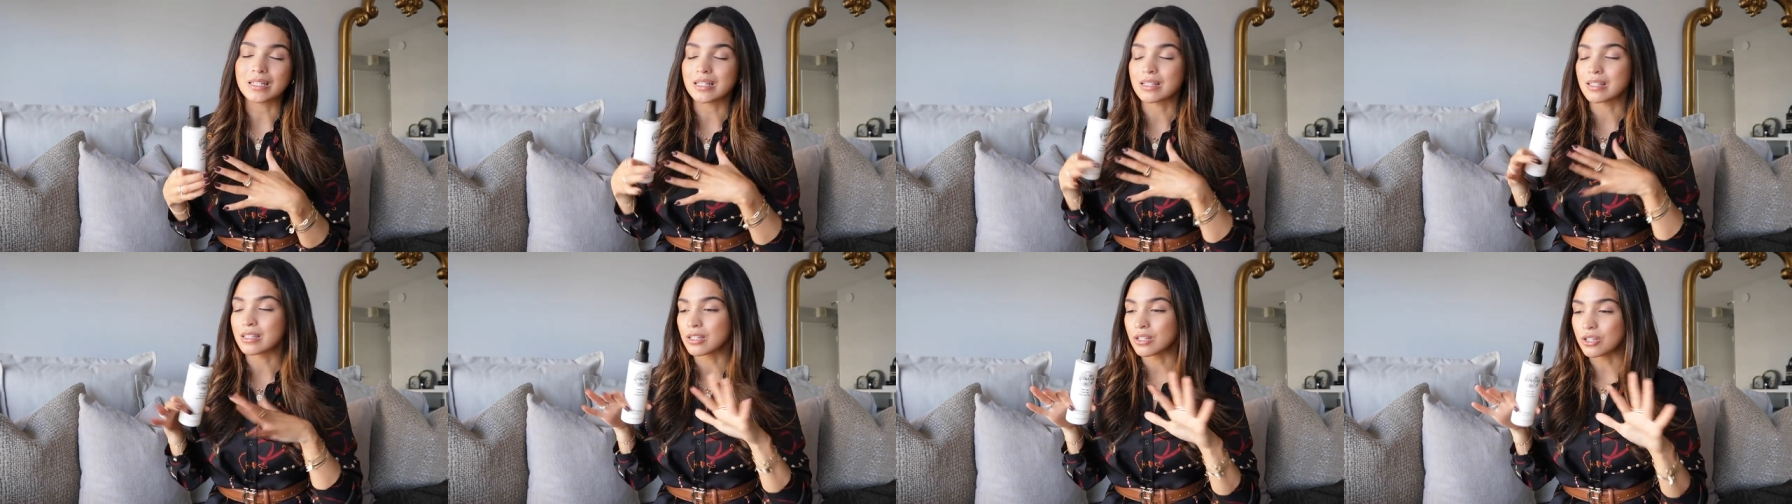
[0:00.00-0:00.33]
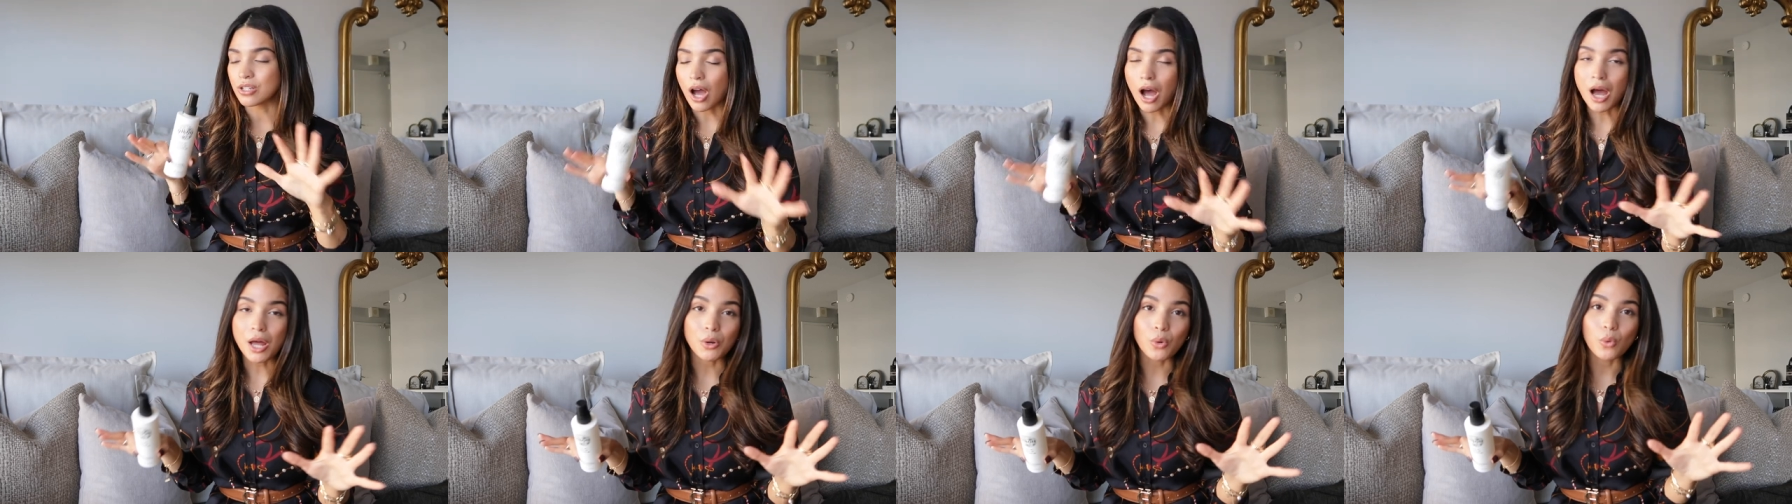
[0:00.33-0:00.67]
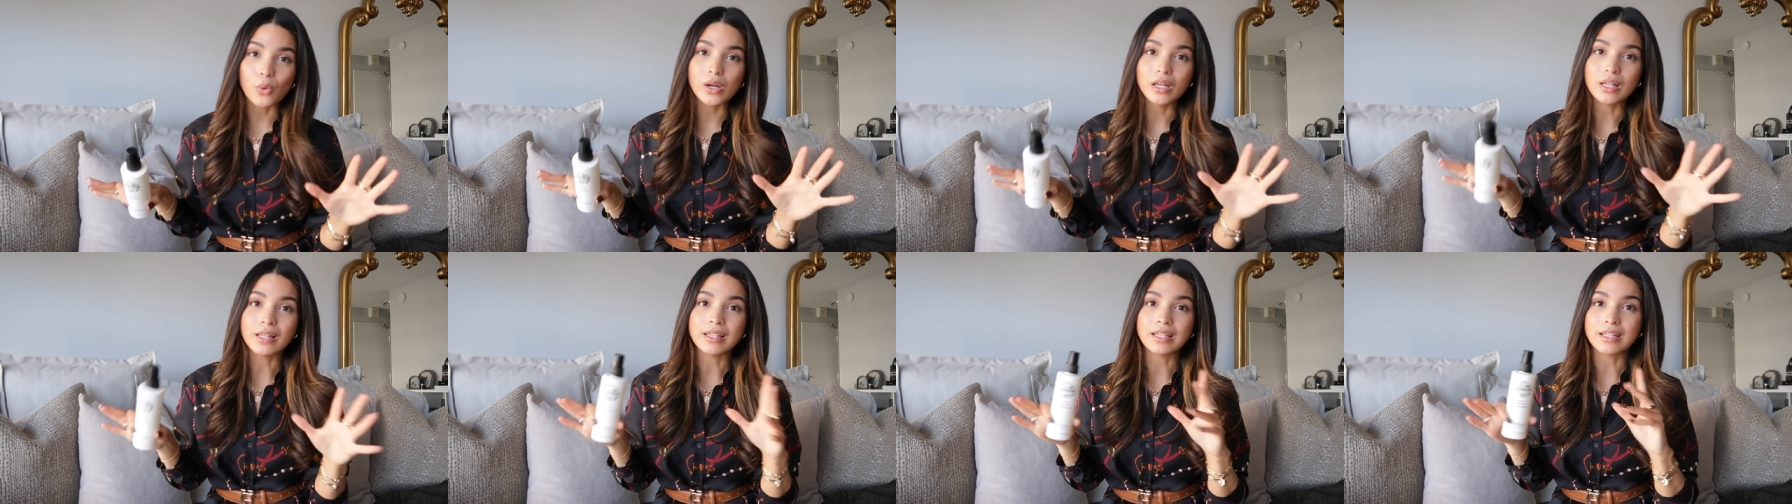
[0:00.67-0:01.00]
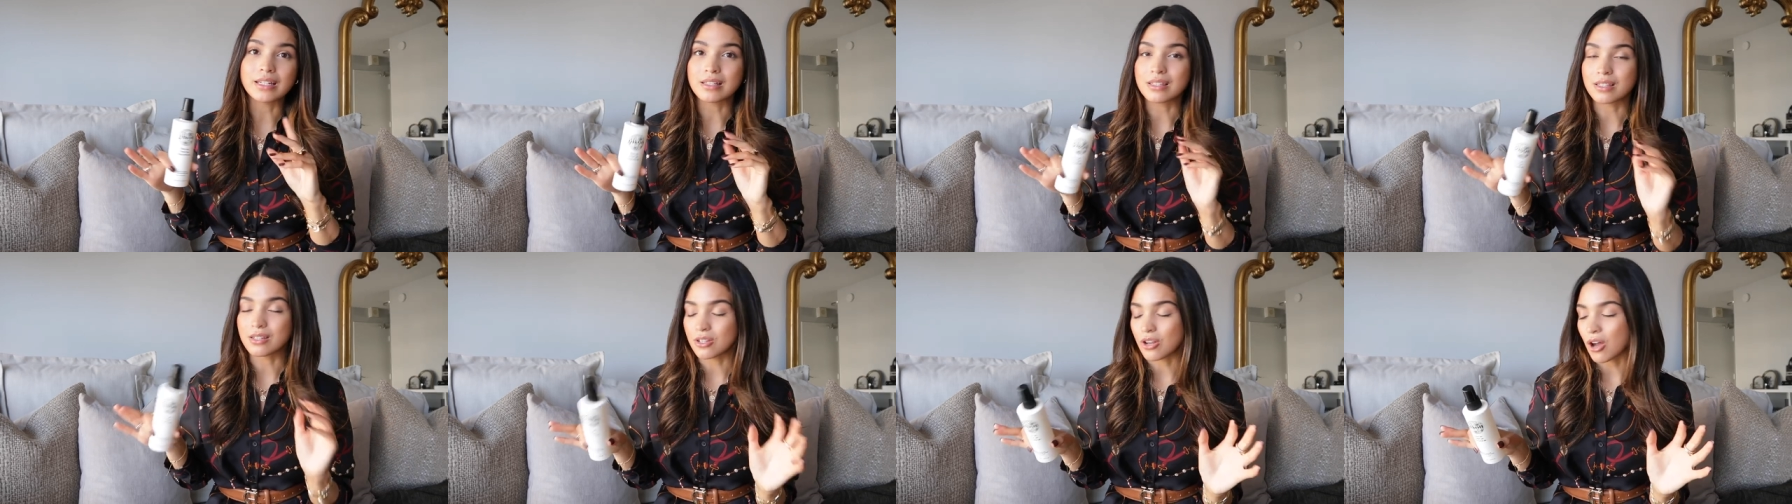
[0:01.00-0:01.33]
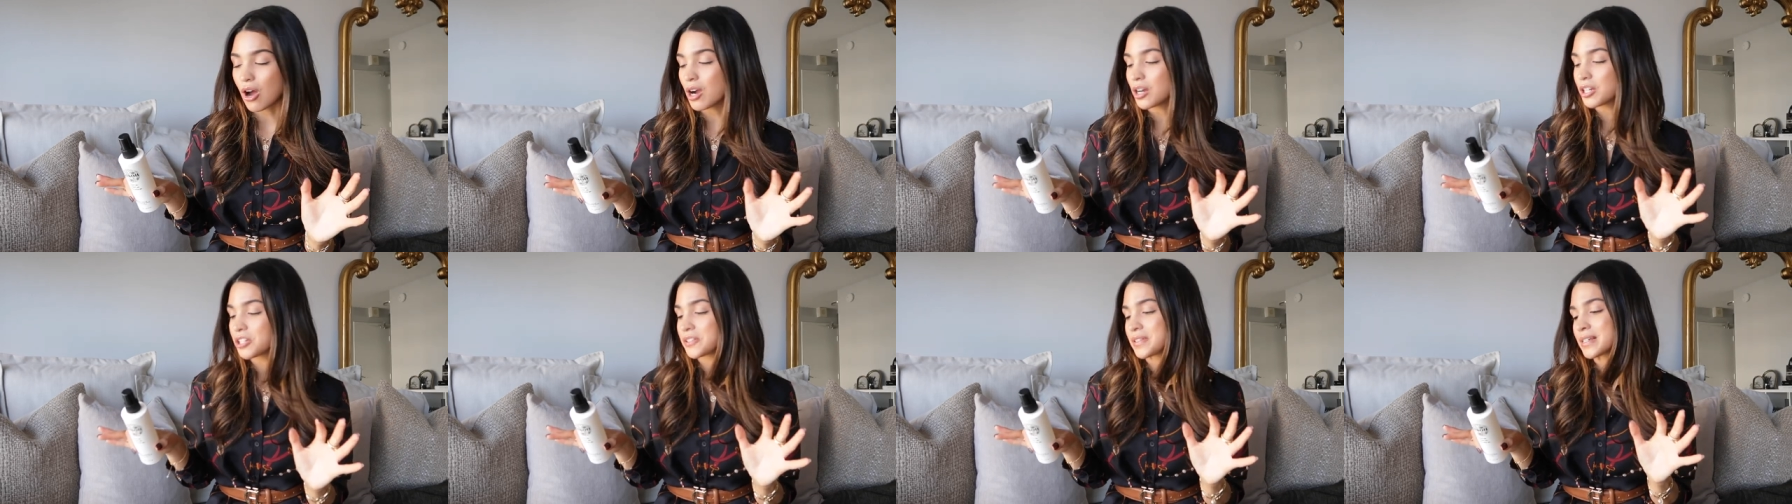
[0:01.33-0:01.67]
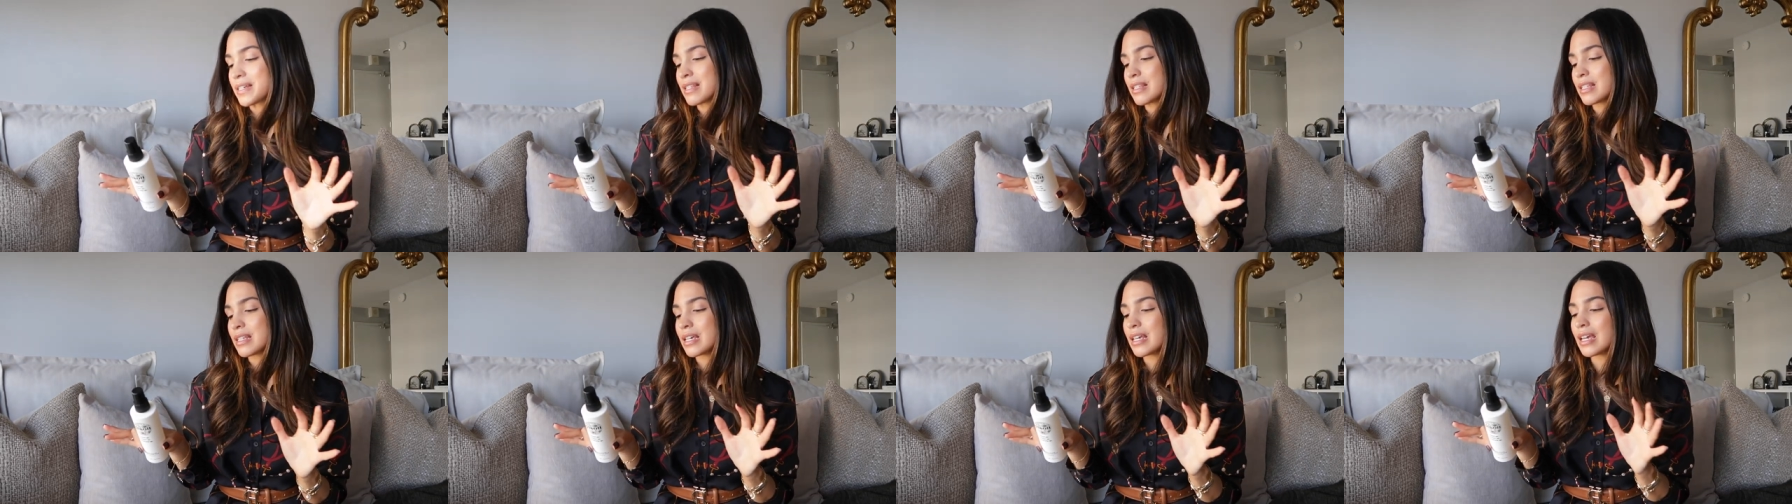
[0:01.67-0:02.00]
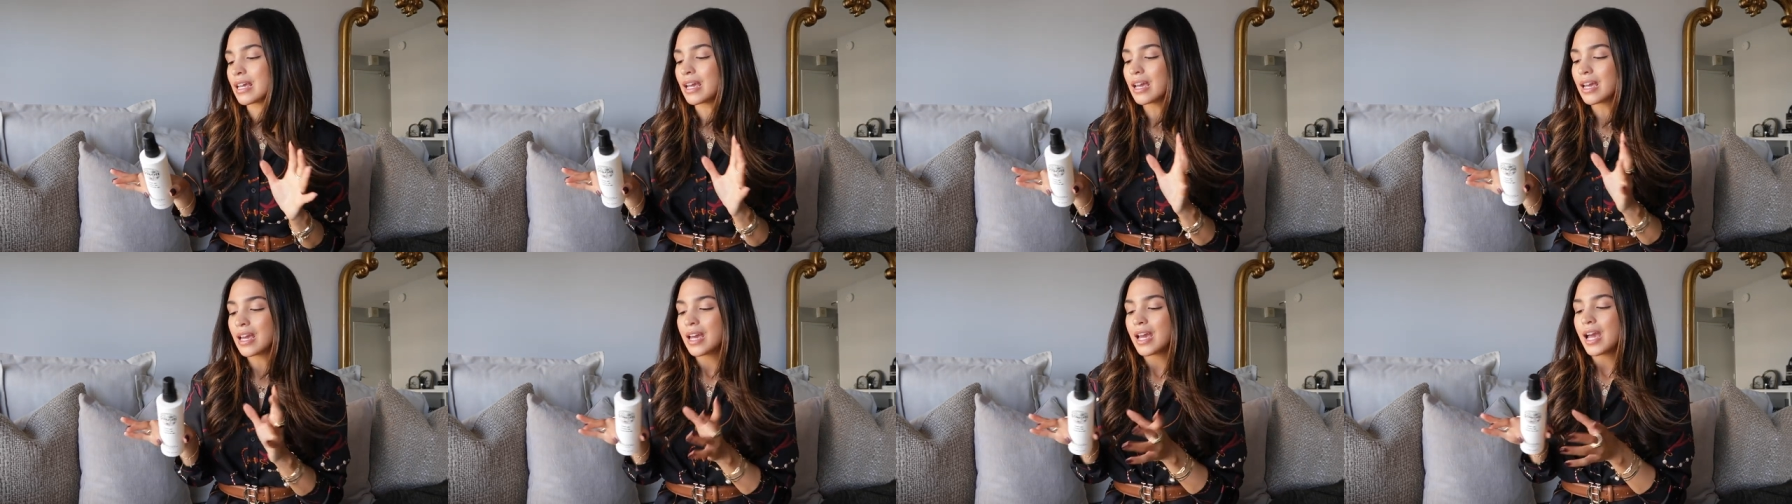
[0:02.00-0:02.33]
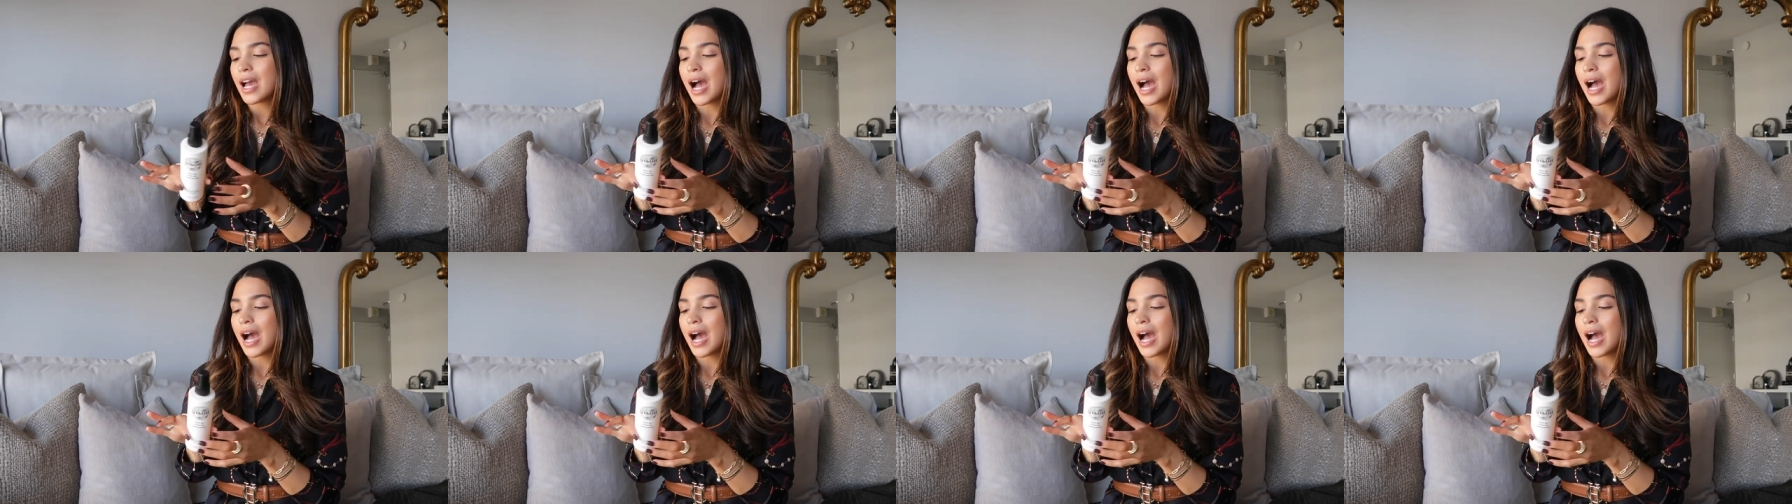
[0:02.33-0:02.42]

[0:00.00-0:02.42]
It's not oily, it's not greasy,